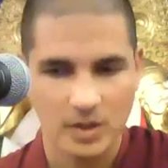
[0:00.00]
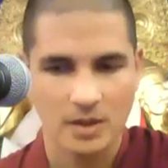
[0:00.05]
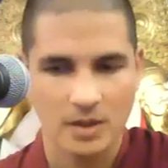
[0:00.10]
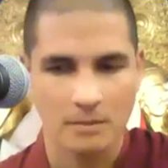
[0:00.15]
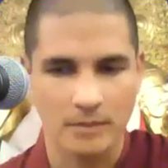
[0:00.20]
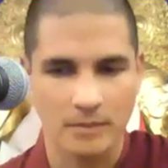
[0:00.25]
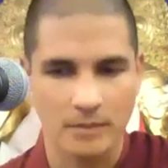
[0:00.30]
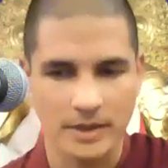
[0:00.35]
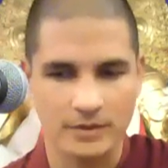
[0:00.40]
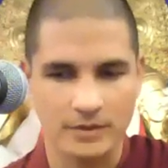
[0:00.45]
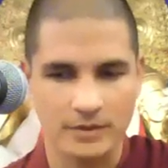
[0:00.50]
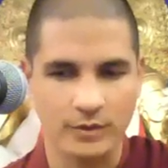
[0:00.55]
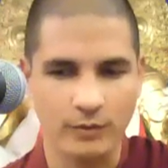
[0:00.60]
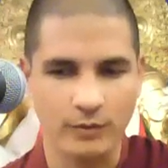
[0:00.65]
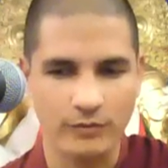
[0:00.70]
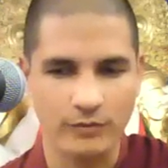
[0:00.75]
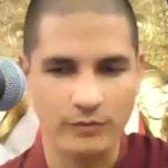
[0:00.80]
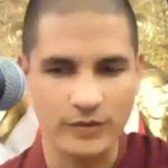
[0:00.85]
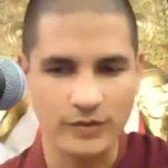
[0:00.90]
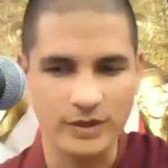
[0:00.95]
But
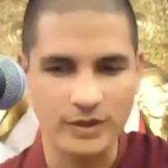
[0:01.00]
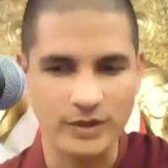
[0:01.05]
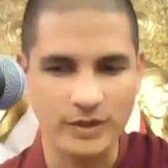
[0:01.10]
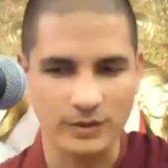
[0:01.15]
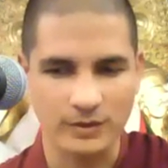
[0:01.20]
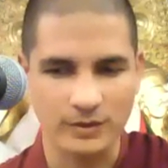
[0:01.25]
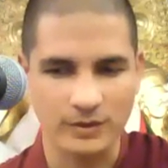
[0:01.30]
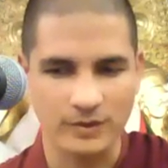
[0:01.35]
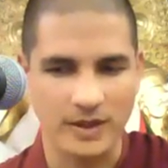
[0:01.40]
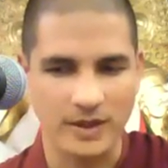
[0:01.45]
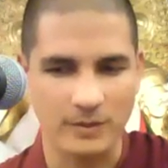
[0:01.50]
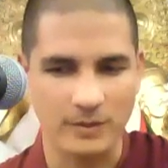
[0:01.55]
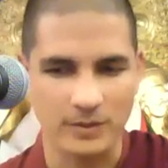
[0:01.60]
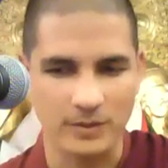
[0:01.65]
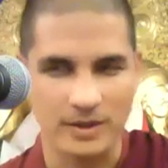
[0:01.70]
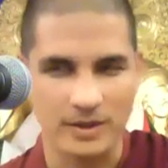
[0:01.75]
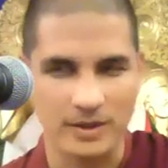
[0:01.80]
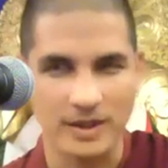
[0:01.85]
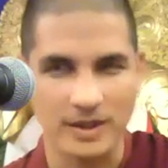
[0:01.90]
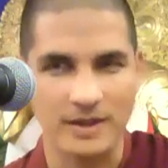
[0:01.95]
don't feel that
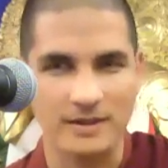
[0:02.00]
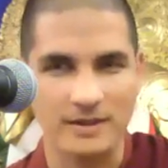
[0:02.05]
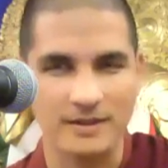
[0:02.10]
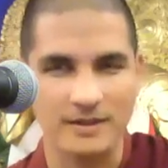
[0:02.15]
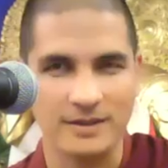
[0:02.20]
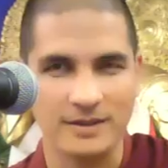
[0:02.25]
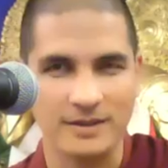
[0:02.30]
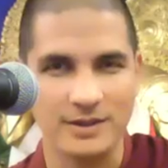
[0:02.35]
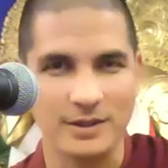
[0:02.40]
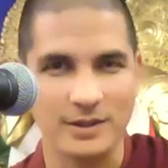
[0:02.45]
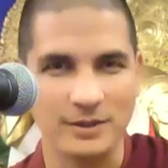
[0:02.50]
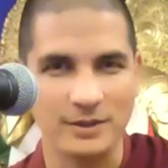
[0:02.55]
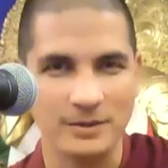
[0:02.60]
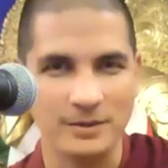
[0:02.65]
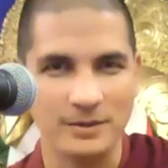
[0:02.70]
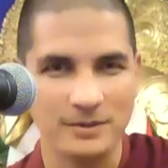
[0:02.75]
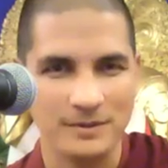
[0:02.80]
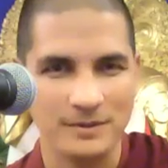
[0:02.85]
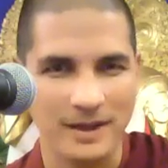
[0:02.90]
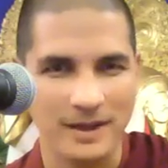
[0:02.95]
we then, you
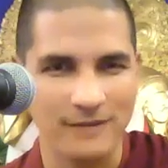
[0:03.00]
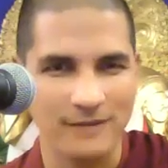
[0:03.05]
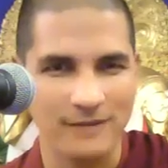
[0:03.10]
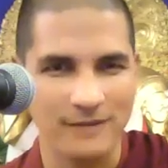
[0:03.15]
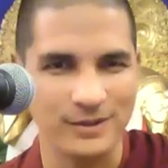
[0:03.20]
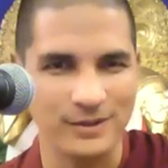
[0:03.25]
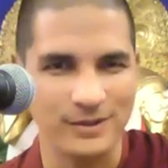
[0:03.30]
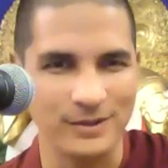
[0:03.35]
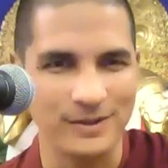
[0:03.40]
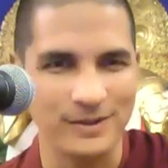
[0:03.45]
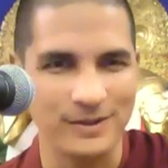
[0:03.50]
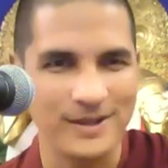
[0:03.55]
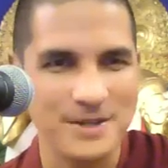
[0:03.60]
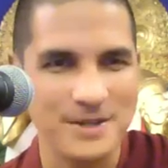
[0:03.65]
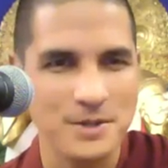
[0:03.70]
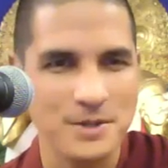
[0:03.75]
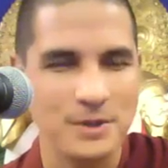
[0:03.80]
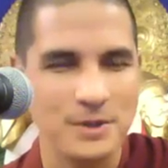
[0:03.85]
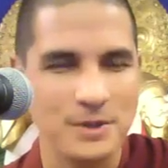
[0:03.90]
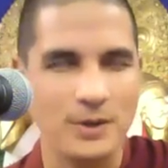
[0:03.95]
know, have to
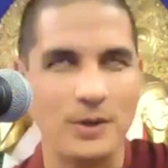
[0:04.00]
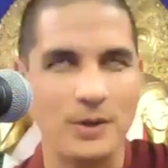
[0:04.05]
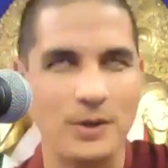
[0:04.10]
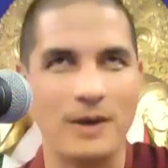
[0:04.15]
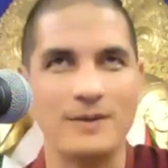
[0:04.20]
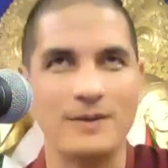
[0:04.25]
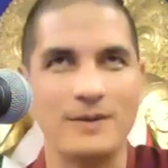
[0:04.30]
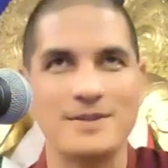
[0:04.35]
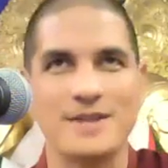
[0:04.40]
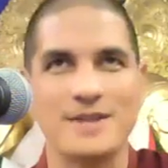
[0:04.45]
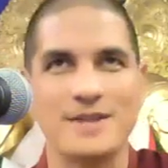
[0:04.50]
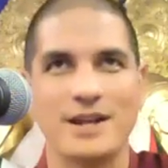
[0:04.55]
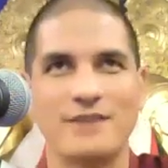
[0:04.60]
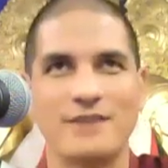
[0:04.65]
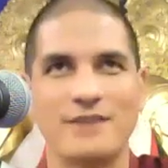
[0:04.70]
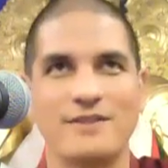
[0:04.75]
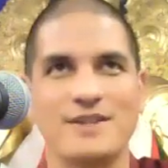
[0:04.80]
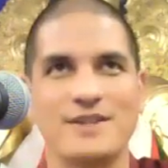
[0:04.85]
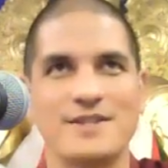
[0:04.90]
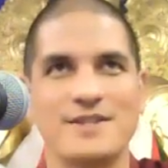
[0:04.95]
go out and
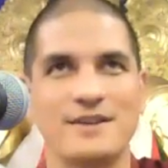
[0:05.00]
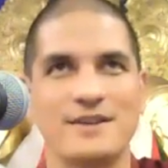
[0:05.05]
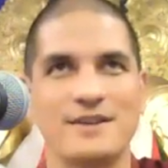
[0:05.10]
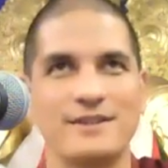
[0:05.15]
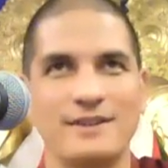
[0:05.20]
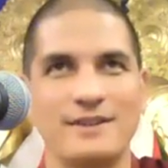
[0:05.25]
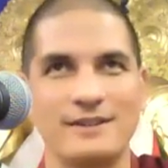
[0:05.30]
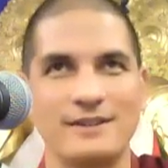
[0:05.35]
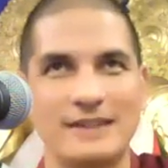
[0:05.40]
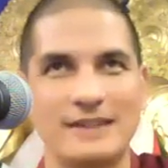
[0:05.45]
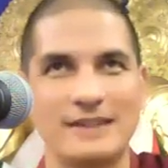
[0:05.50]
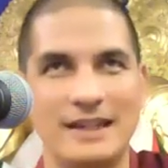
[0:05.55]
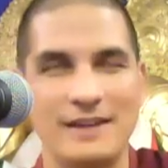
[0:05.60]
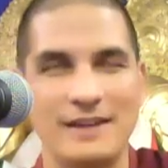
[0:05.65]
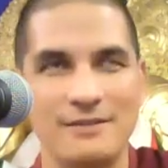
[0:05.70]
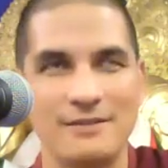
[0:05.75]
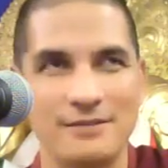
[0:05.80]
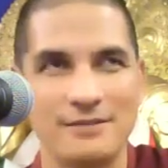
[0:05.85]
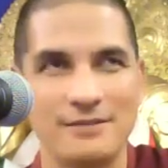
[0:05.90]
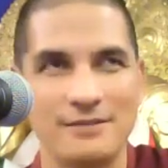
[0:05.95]
sacrifice our
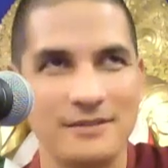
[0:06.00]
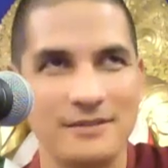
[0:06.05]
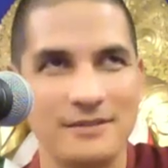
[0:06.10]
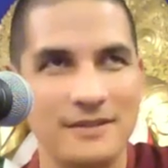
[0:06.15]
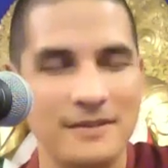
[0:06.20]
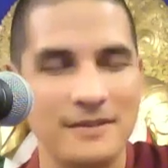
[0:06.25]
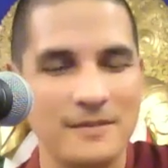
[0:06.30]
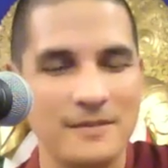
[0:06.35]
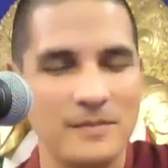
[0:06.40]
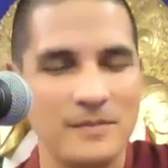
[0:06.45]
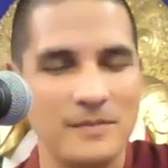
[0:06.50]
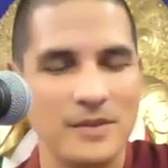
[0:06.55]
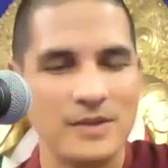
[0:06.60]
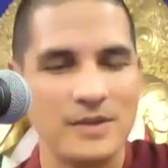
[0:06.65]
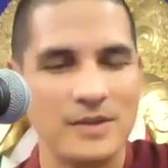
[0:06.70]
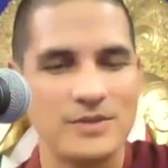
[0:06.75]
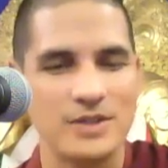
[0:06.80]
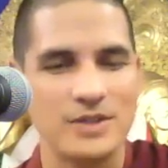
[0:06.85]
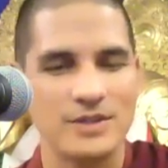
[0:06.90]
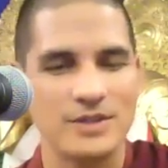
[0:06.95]
life.
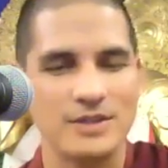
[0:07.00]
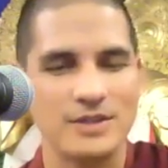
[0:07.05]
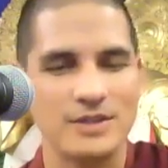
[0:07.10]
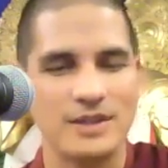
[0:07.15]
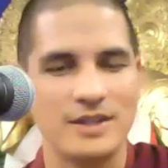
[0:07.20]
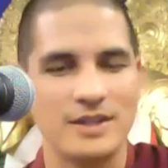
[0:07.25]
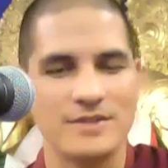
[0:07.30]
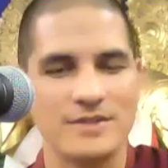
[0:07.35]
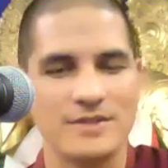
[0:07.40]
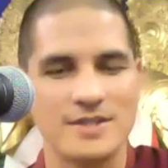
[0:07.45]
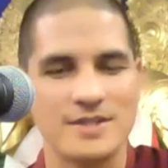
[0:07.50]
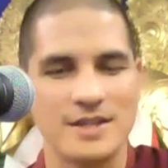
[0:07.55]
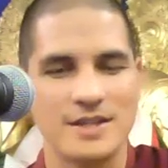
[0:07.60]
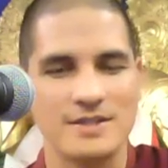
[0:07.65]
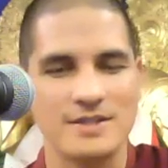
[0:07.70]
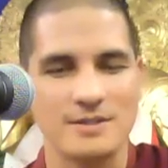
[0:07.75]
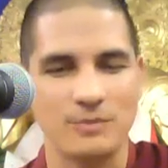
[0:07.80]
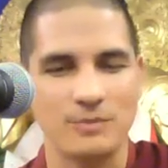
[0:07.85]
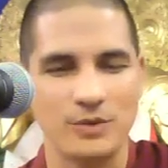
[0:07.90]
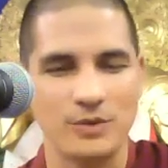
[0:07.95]
Shantideva
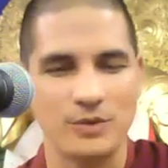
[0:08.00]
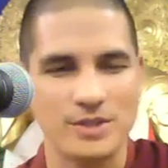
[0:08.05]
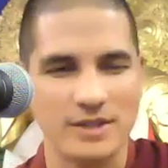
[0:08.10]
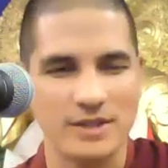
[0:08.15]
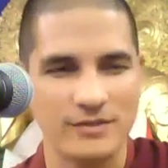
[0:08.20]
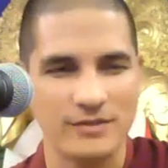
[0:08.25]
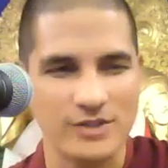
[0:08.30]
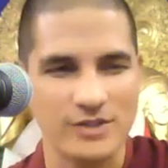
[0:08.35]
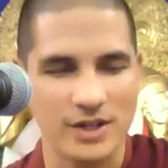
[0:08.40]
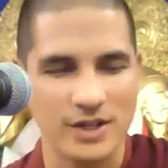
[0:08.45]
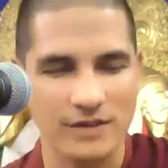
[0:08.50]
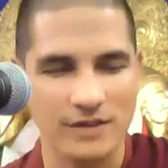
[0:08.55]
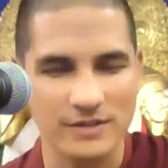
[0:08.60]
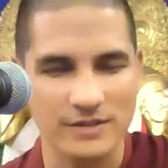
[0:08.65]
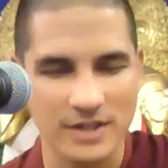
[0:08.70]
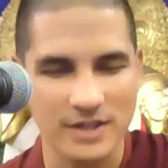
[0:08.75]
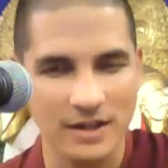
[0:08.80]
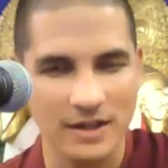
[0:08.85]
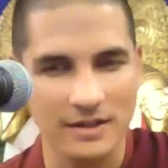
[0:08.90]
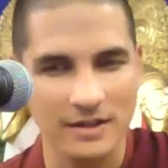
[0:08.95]
says in Bodhisattva
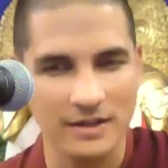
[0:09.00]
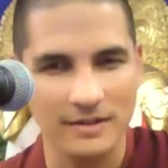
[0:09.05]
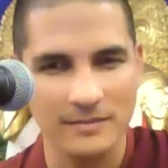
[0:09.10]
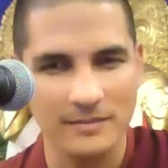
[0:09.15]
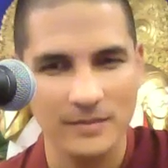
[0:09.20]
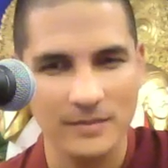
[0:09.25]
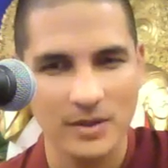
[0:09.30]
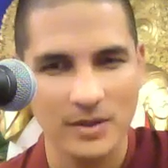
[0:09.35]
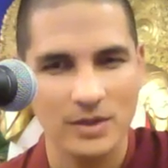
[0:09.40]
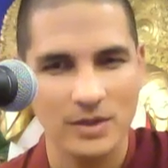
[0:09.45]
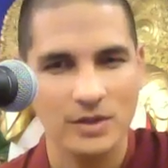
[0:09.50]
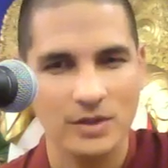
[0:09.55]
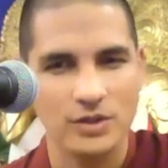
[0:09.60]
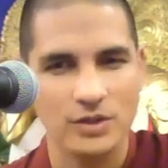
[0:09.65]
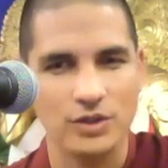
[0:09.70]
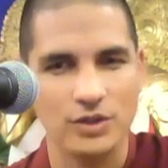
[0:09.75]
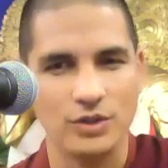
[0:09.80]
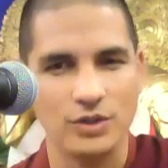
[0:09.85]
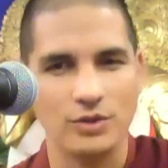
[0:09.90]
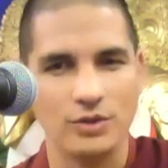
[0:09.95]
Charyavatara,
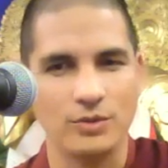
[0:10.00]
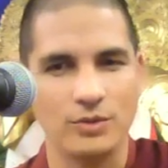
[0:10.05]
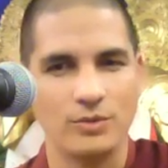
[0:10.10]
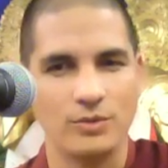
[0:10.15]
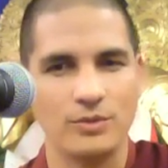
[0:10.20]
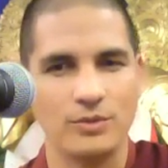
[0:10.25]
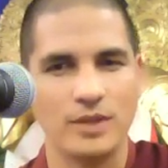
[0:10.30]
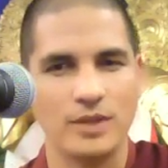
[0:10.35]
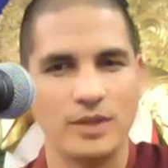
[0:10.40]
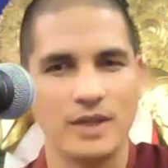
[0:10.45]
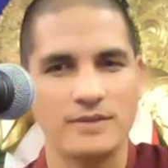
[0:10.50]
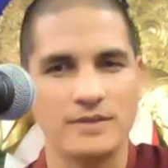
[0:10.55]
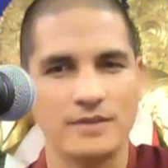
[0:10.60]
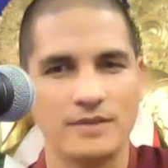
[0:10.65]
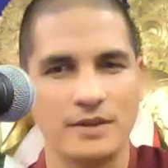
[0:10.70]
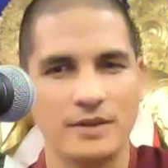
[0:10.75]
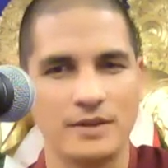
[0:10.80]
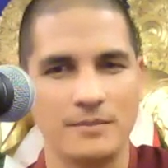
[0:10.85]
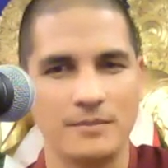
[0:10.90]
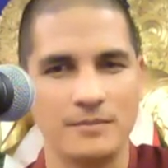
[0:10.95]
you know, that
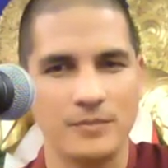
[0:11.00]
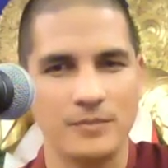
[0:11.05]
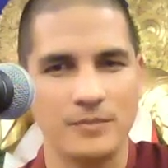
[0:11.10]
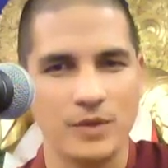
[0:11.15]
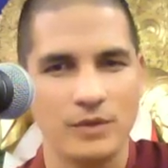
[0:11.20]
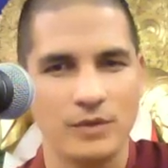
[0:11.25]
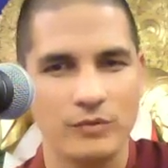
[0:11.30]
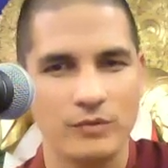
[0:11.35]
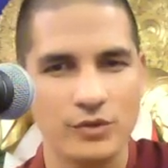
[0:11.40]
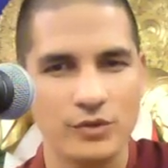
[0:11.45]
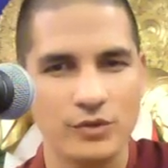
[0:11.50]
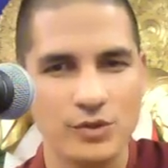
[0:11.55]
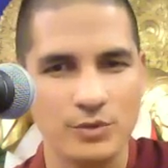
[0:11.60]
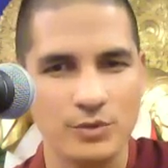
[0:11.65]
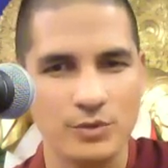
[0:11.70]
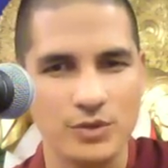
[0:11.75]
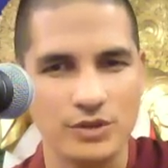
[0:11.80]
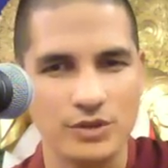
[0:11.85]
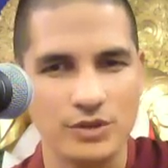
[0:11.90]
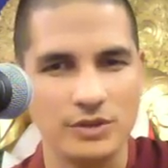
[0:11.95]
first we
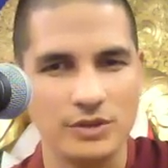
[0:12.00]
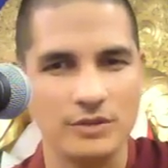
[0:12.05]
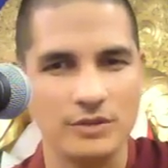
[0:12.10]
should